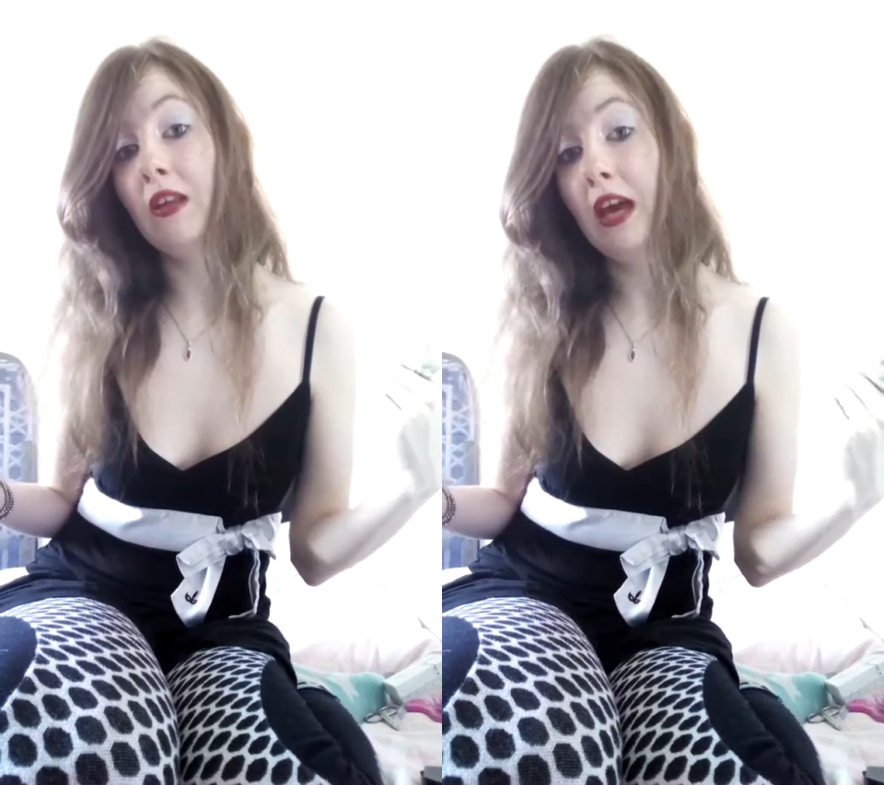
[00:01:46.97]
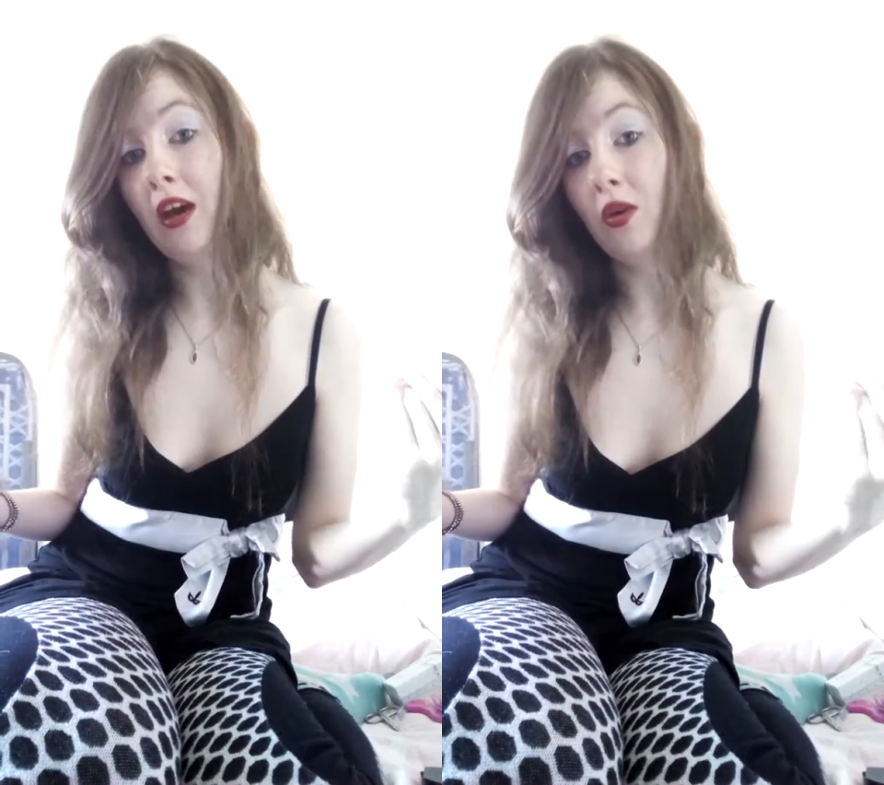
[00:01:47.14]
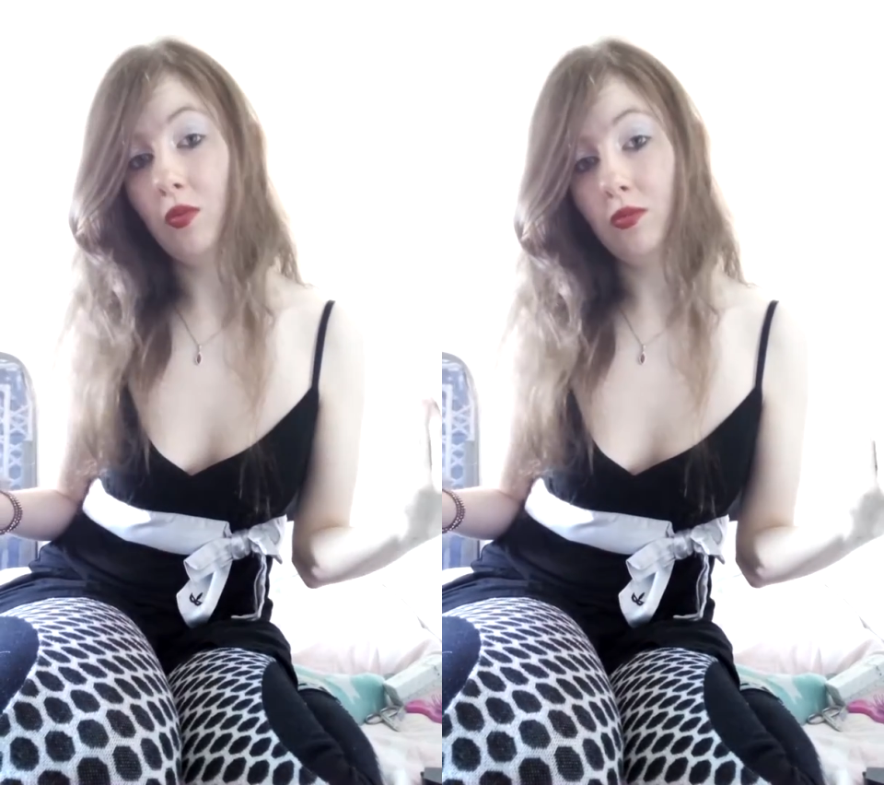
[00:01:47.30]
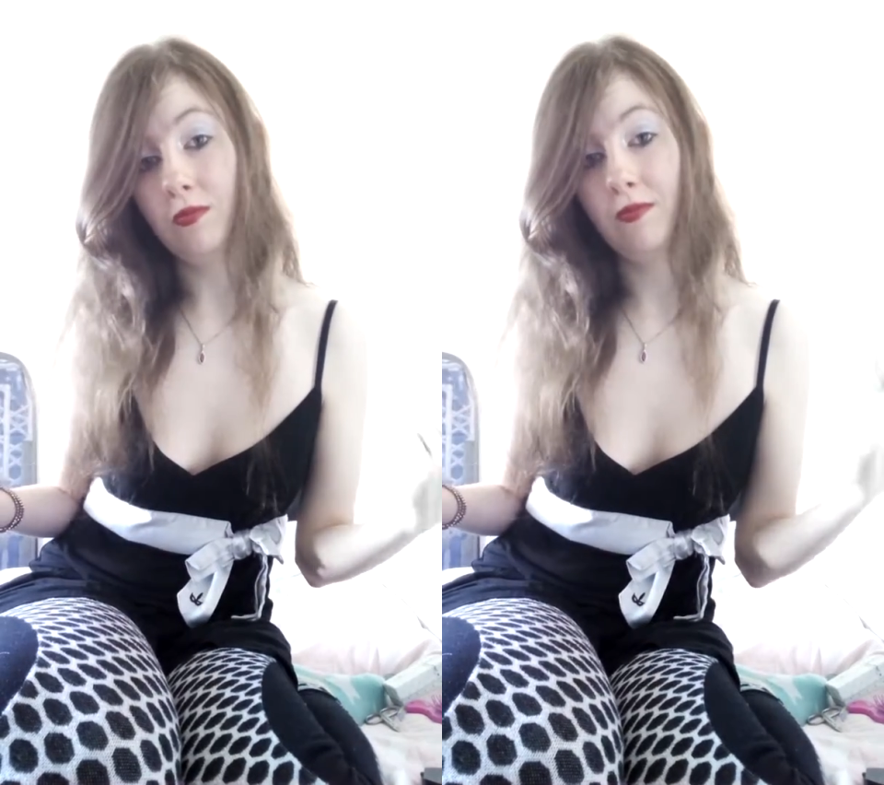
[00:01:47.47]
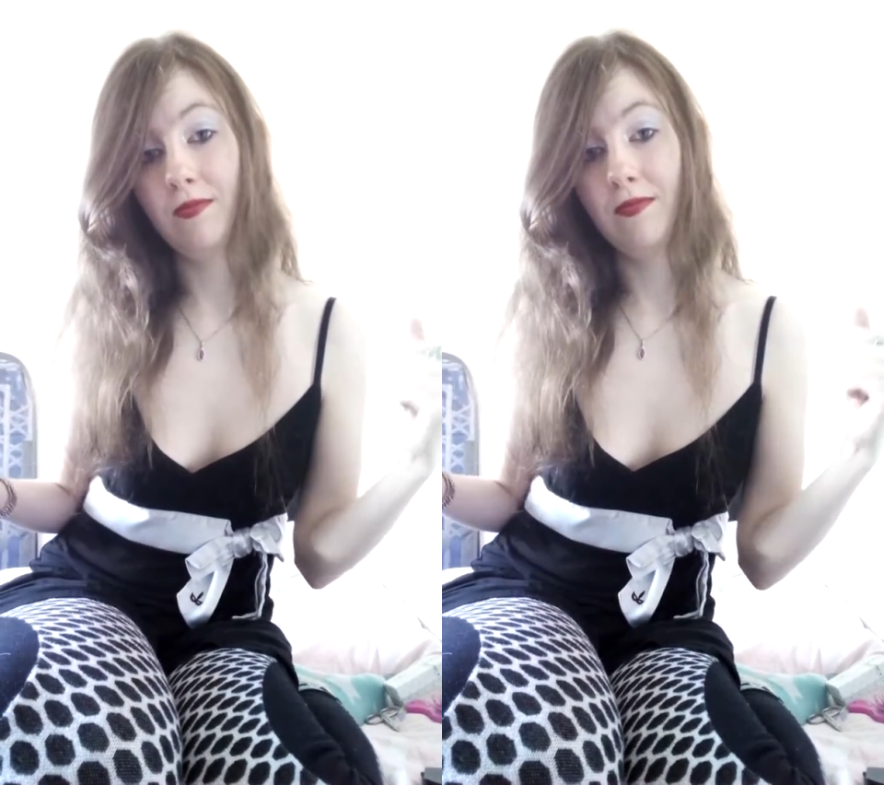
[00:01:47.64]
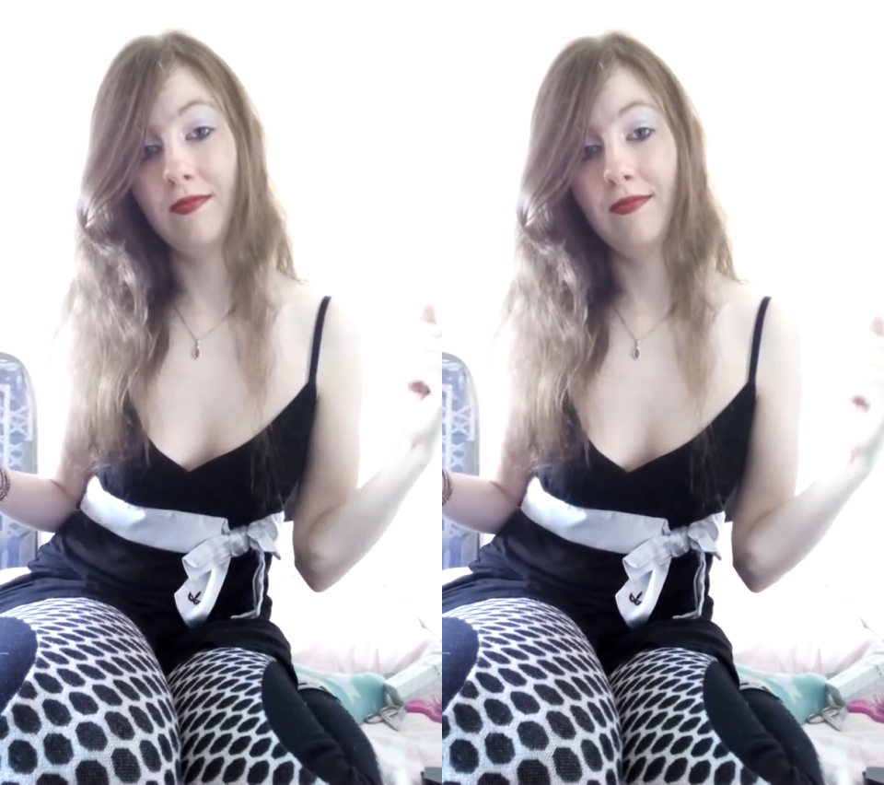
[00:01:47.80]
clown.
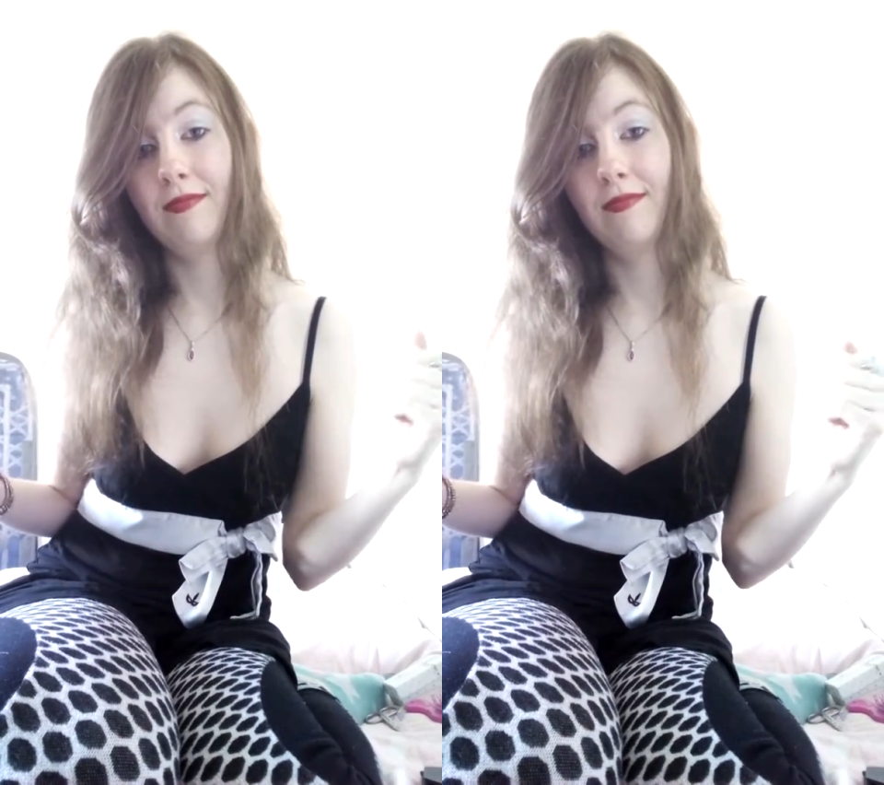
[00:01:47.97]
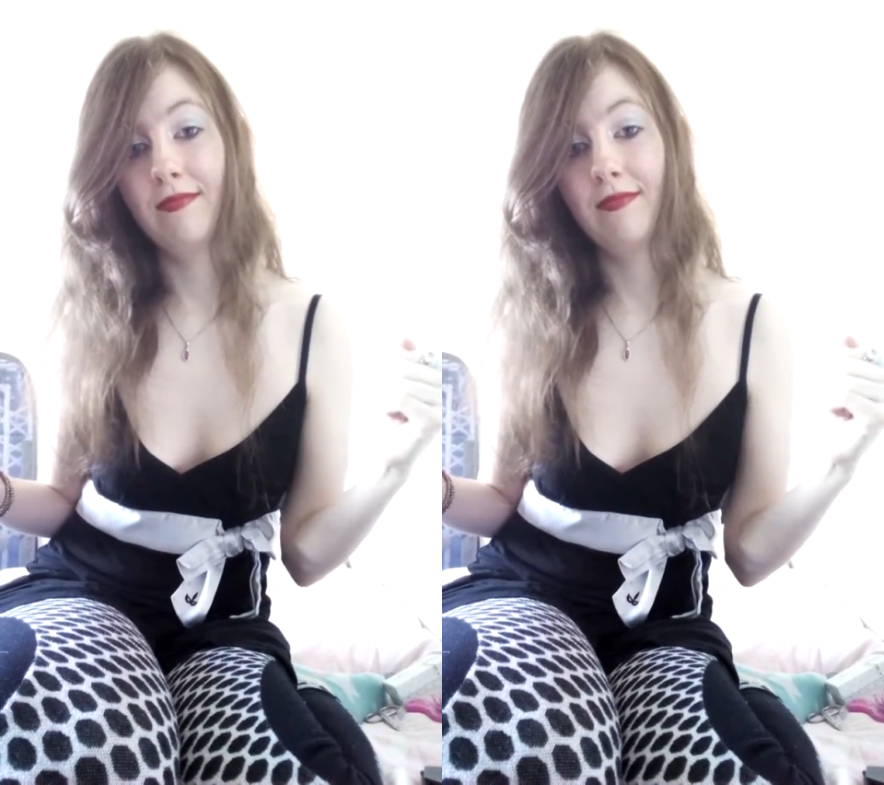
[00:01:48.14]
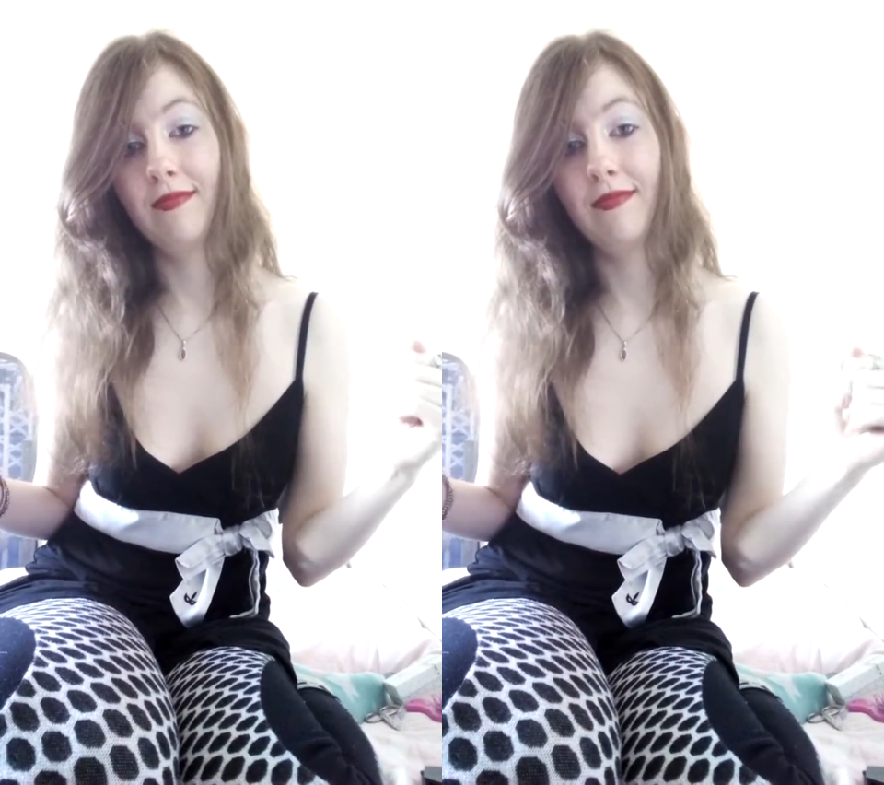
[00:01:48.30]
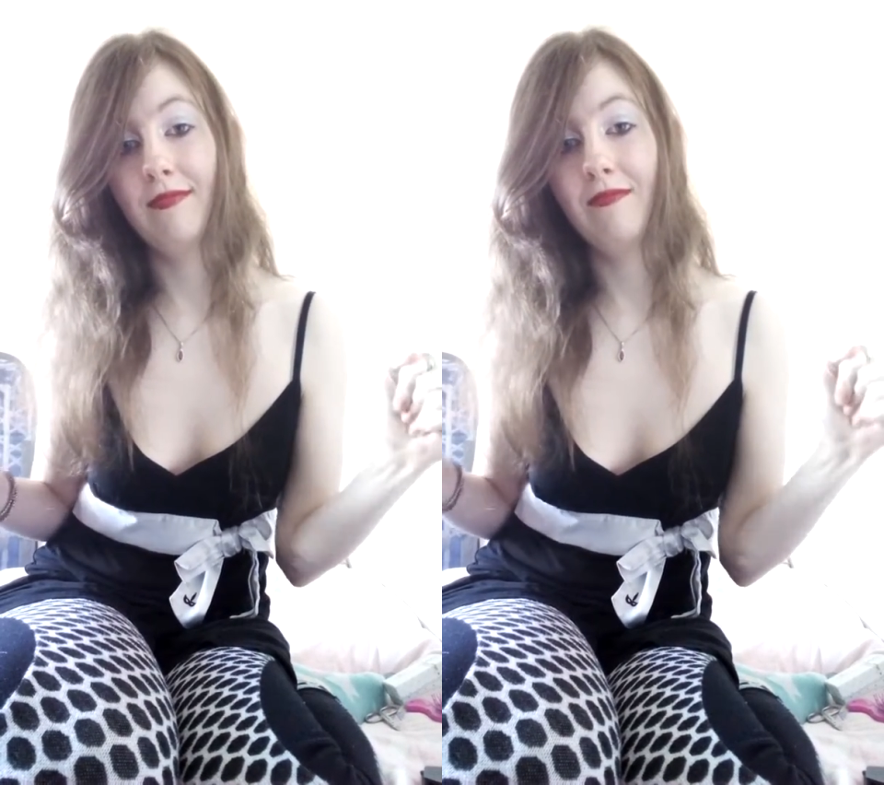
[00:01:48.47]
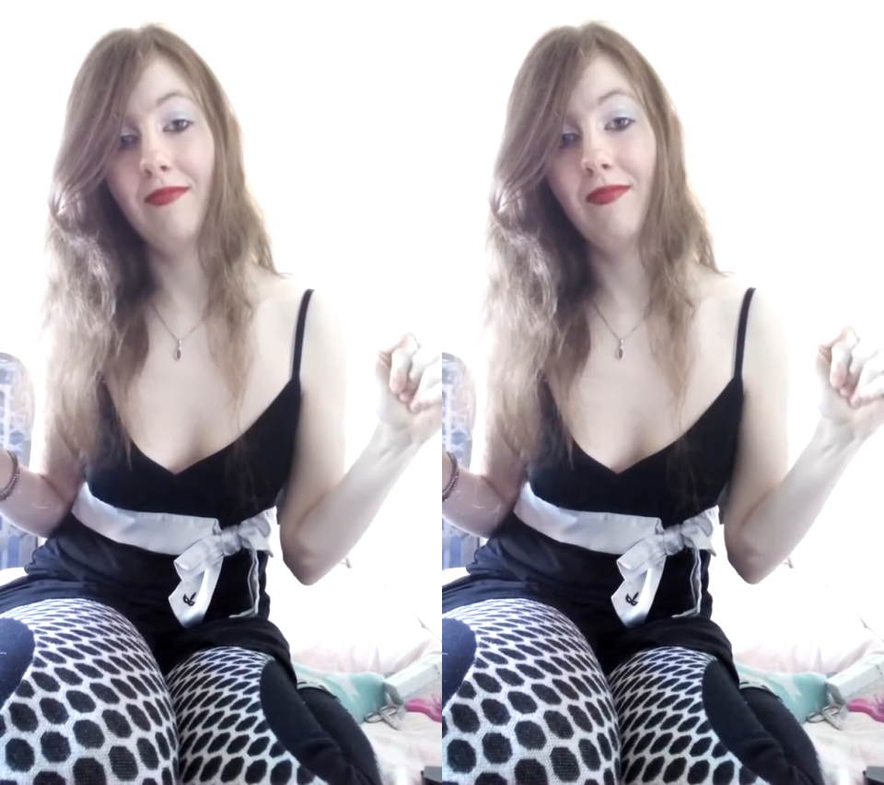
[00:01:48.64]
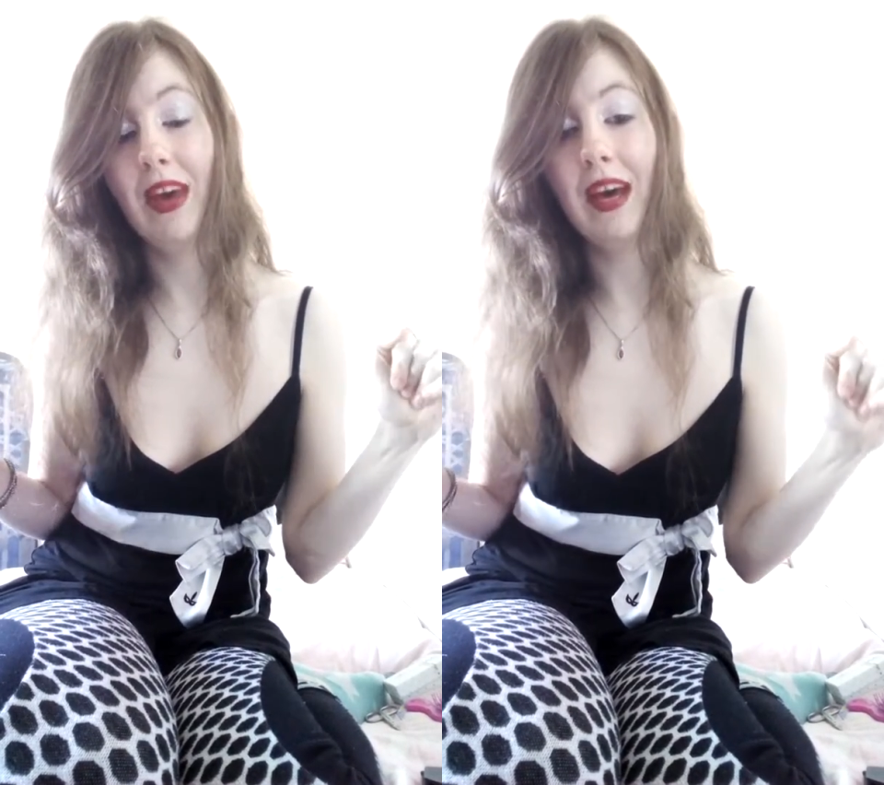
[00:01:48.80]

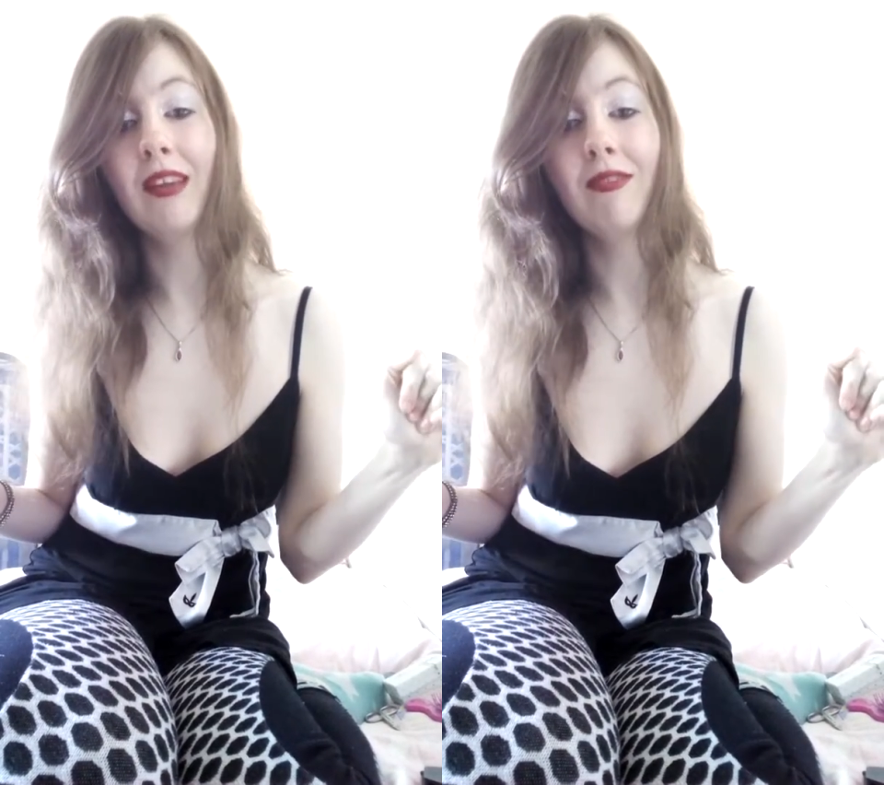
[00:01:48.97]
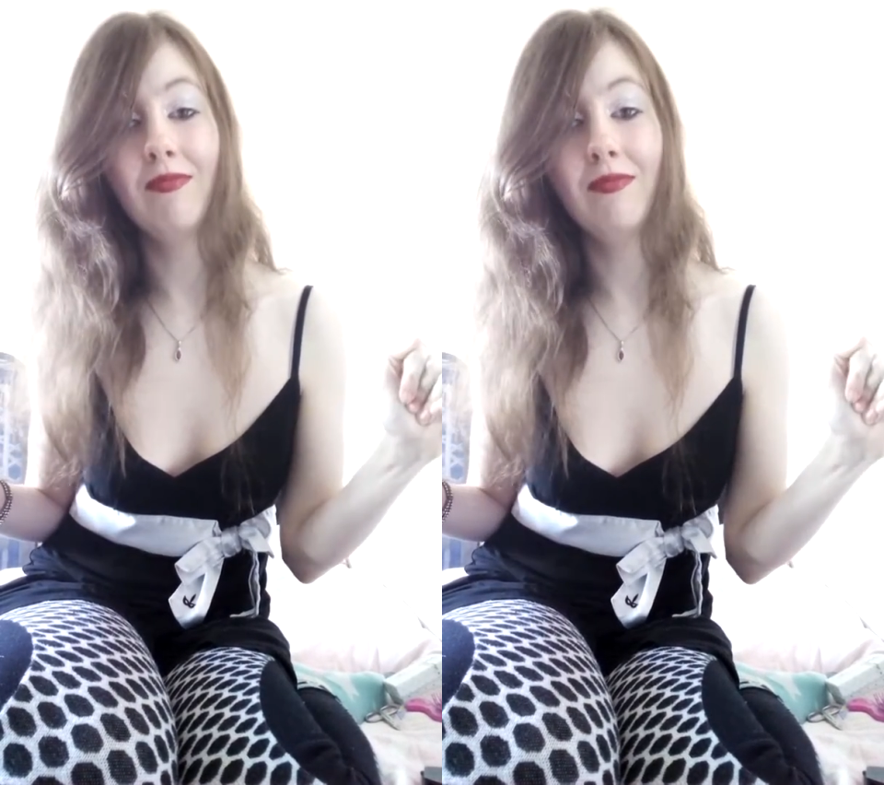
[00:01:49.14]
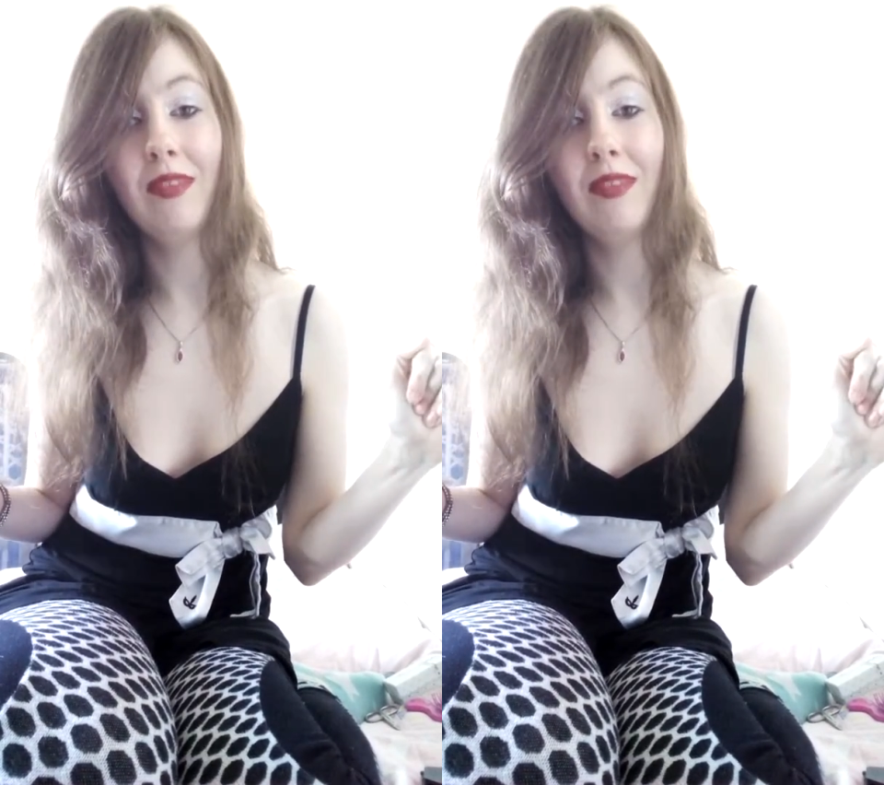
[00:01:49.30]
Wow,